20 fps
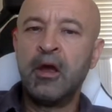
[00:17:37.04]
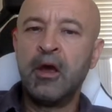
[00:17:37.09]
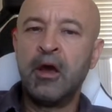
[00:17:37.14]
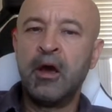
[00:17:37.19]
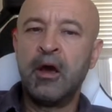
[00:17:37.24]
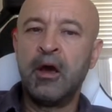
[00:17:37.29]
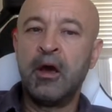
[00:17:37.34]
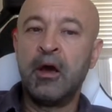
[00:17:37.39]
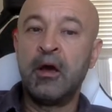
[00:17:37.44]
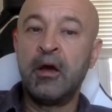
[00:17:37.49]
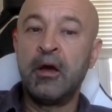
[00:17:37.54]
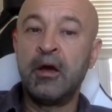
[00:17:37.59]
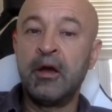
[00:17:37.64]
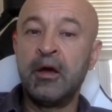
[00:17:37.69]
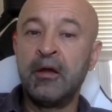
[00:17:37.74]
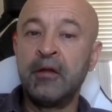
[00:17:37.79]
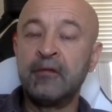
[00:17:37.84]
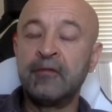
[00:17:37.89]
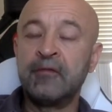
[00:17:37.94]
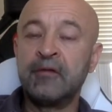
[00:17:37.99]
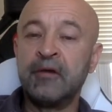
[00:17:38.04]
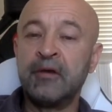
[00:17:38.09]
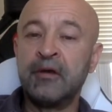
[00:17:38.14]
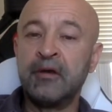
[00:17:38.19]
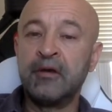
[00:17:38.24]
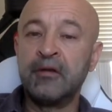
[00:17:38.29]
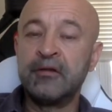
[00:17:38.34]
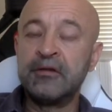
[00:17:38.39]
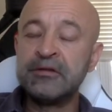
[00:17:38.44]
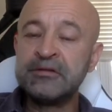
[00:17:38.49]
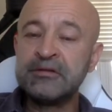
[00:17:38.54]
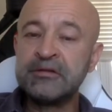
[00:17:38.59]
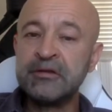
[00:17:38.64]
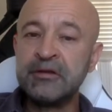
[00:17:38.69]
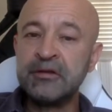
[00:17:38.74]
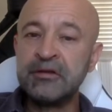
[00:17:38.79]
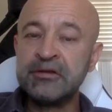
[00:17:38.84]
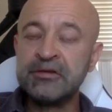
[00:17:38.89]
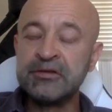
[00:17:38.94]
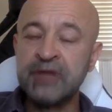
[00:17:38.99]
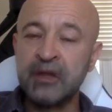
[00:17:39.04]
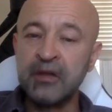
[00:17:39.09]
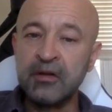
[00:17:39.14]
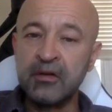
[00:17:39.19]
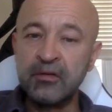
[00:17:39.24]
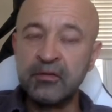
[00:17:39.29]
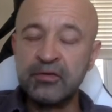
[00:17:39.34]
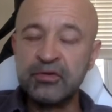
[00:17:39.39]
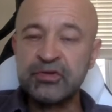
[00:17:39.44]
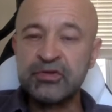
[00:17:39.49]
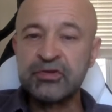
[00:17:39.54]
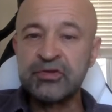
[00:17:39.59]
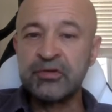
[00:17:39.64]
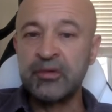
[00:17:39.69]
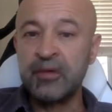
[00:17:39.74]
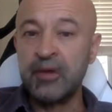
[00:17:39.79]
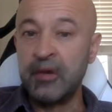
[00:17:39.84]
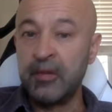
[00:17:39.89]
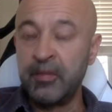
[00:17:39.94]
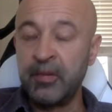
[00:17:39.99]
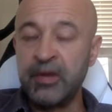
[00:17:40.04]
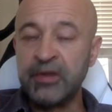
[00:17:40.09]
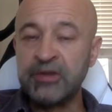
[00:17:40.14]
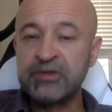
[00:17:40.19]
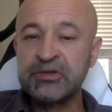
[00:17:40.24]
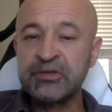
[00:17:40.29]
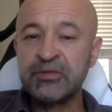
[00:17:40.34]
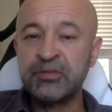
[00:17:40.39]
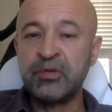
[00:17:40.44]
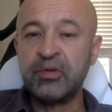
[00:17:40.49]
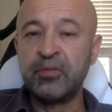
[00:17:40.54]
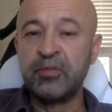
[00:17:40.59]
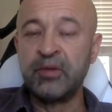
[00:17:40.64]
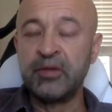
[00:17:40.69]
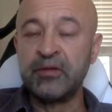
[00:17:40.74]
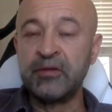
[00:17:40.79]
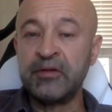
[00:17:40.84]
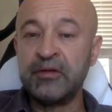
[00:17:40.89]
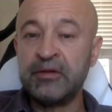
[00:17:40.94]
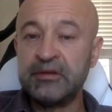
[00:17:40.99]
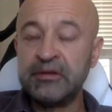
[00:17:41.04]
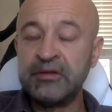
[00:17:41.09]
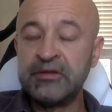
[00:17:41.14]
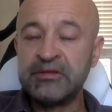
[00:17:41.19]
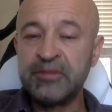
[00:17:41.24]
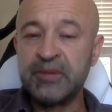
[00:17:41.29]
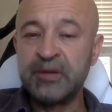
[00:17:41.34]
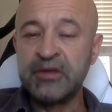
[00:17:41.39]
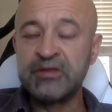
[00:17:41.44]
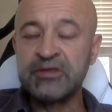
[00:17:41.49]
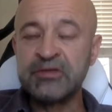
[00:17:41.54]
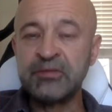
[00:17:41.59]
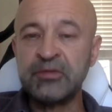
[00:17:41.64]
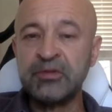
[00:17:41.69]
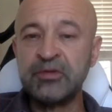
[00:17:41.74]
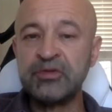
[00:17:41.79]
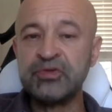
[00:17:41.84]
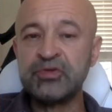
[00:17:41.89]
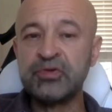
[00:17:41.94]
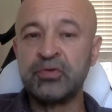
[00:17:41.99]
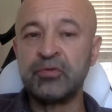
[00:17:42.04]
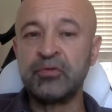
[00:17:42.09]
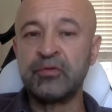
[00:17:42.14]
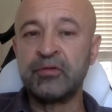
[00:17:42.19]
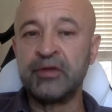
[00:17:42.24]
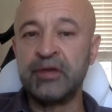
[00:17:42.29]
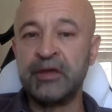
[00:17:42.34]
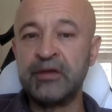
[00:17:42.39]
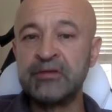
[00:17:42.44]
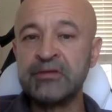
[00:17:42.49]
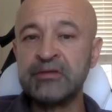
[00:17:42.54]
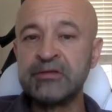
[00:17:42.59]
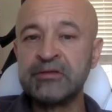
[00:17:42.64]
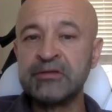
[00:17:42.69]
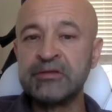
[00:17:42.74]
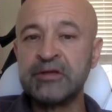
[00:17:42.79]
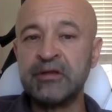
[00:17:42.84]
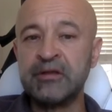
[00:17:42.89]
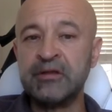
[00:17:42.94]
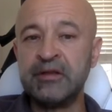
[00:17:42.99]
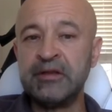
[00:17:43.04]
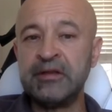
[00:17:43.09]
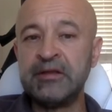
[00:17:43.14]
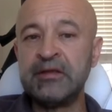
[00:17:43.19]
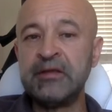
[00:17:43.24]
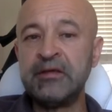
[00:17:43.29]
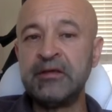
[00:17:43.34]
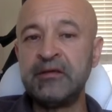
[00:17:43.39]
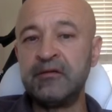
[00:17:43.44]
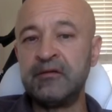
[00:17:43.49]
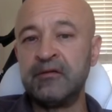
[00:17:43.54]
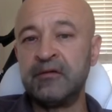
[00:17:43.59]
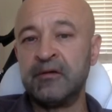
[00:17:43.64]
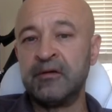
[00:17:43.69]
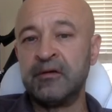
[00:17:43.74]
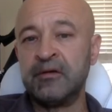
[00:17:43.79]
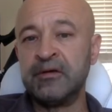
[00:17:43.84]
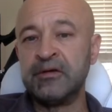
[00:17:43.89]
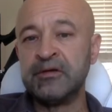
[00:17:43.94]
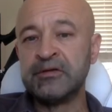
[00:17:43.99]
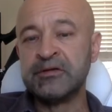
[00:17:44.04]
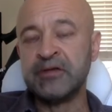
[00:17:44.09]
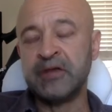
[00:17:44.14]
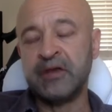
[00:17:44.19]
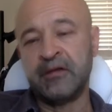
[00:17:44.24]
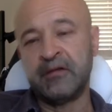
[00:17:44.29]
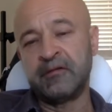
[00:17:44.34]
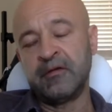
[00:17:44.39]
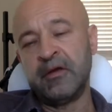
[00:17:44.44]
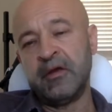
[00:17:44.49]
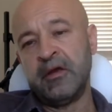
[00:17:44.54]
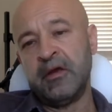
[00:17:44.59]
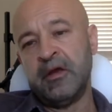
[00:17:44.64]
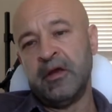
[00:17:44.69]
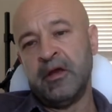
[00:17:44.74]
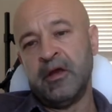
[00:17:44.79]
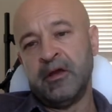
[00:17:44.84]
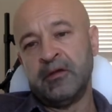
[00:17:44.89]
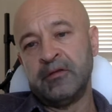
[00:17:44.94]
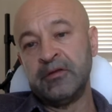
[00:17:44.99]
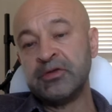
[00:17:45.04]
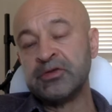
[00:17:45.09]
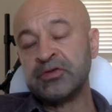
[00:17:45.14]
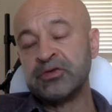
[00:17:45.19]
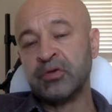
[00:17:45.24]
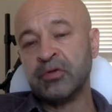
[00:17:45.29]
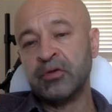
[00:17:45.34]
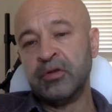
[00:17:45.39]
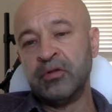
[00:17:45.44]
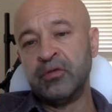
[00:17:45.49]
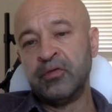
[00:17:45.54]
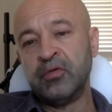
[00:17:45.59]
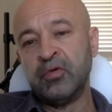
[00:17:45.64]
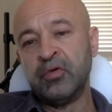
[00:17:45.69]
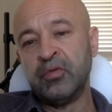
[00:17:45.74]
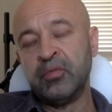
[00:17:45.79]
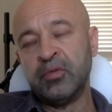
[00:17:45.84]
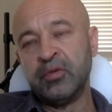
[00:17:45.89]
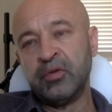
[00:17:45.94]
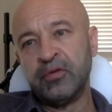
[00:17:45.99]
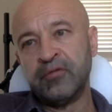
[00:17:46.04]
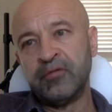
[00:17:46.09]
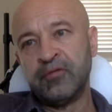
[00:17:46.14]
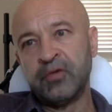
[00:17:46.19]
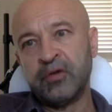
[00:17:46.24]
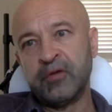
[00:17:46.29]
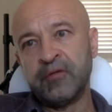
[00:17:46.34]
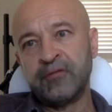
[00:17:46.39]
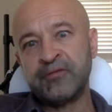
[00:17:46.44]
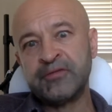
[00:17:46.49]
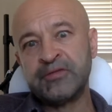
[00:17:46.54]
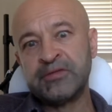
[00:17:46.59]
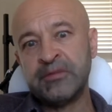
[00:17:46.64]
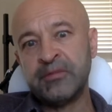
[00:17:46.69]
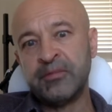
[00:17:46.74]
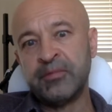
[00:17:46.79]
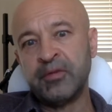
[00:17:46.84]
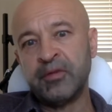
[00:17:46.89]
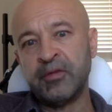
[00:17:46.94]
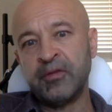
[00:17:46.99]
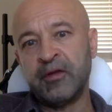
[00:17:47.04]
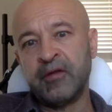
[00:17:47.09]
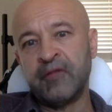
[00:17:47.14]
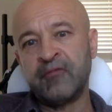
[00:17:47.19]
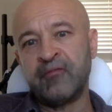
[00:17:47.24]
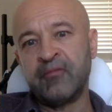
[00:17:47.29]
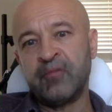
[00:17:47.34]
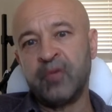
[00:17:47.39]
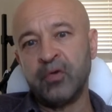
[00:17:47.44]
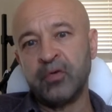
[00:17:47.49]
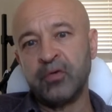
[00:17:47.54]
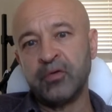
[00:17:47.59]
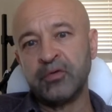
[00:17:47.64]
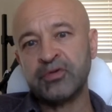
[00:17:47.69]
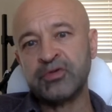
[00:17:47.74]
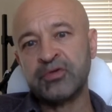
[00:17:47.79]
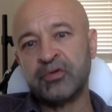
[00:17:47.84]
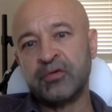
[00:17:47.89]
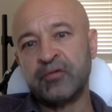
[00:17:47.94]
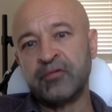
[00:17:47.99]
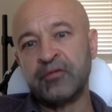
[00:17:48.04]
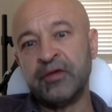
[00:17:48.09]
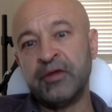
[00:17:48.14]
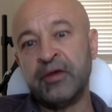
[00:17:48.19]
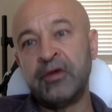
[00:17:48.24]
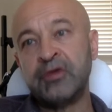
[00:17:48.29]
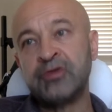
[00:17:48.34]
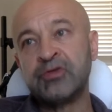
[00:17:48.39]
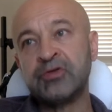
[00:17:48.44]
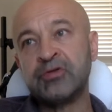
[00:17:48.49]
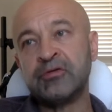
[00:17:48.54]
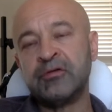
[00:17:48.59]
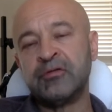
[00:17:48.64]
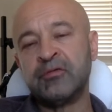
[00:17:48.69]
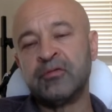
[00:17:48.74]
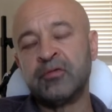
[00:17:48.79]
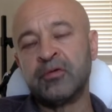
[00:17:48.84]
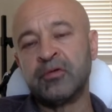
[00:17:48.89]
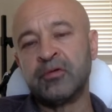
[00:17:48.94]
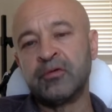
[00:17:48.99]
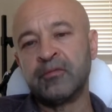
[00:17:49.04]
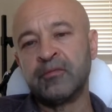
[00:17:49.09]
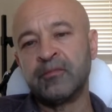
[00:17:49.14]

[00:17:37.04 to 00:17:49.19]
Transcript: Uh, and uh, this thing is not always uh, possible, but it is possible in certain cases. And the key here is that this is only doable if you have simple enough models of the agent reward.